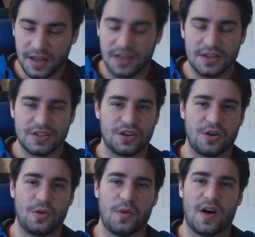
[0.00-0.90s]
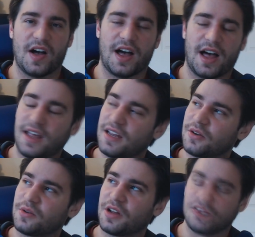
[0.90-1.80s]
So I
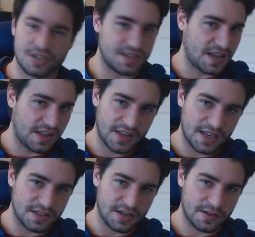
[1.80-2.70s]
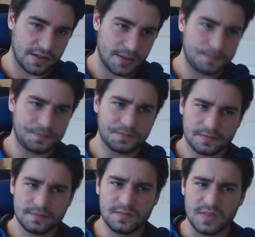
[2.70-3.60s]
don't understand that entirely.
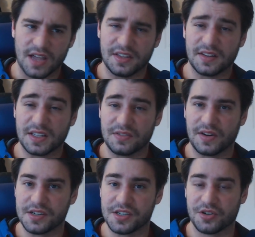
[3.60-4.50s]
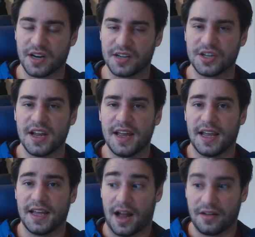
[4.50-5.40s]
I think that's very strange.
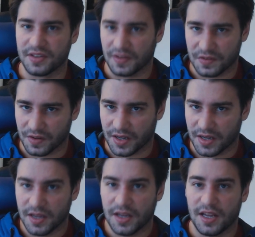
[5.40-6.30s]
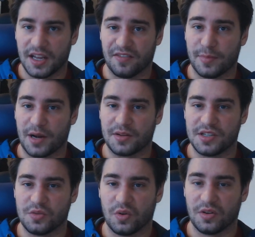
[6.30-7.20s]
And obviously, if
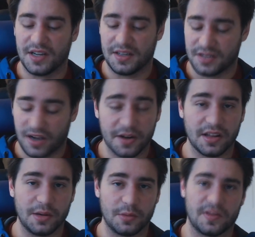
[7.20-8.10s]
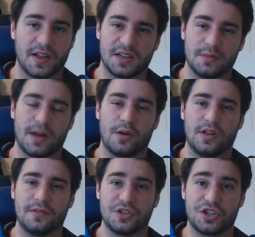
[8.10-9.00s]
bounties were entirely reflecting power
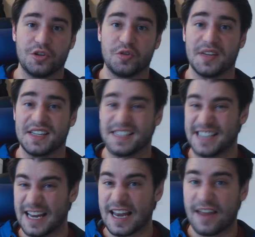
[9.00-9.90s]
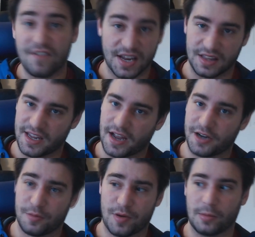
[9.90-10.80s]
levels, she would be significantly
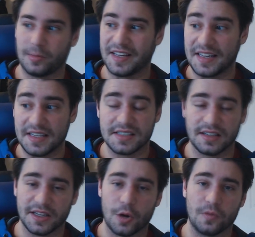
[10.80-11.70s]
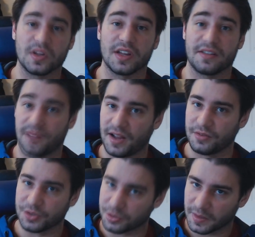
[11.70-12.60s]
higher, probably easily over
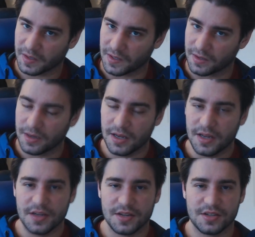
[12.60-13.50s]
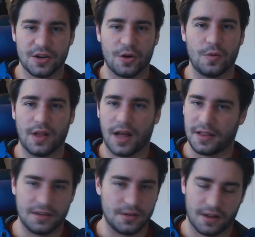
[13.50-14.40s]
500 million. So
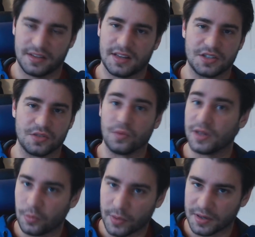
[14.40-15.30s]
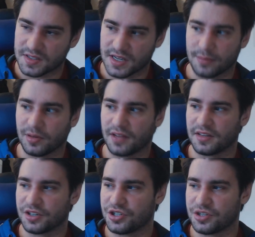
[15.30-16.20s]
I think that's a really weird example. I
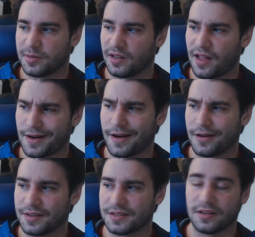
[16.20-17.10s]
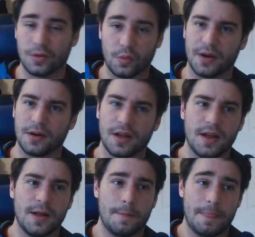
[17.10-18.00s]
think she should be a lot higher, and it's a little weird.
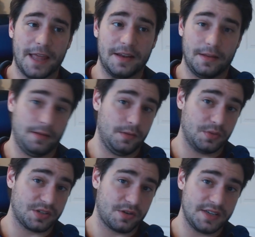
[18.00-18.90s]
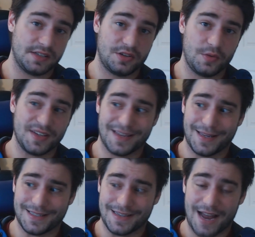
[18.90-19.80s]
And what's crazy too is
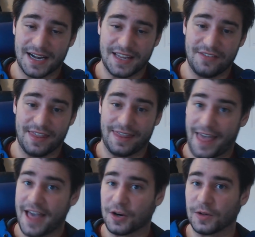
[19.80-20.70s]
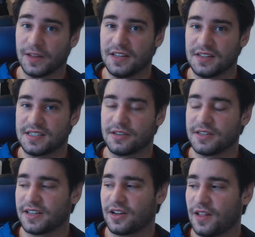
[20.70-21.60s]
it's not even that early in the series.
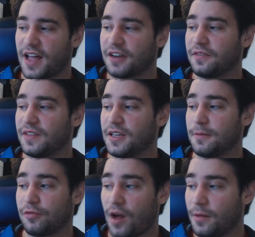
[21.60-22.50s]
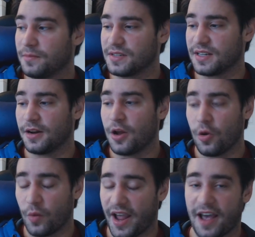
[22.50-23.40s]
A lot of the problems that
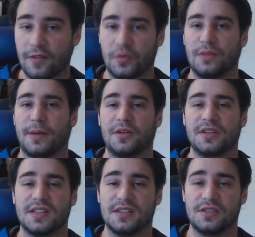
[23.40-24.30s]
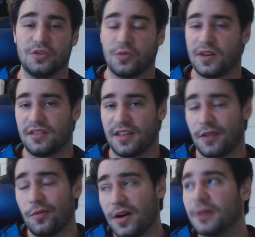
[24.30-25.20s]
we have with the bounties, you can think,
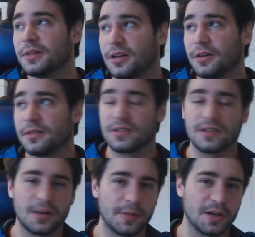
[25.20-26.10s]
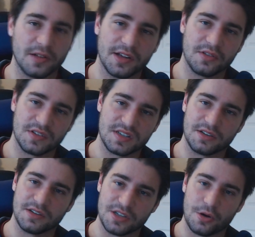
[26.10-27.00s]
well, it was a little bit earlier in the
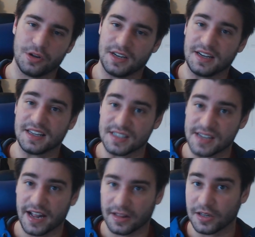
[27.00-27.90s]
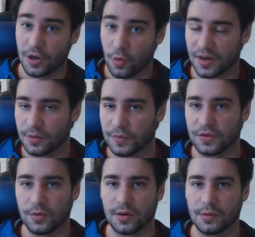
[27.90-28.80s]
series. Oda didn't exactly know what he was
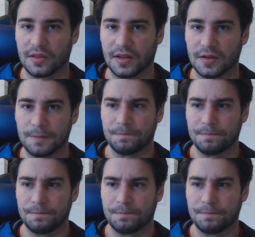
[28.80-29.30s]
doing with these.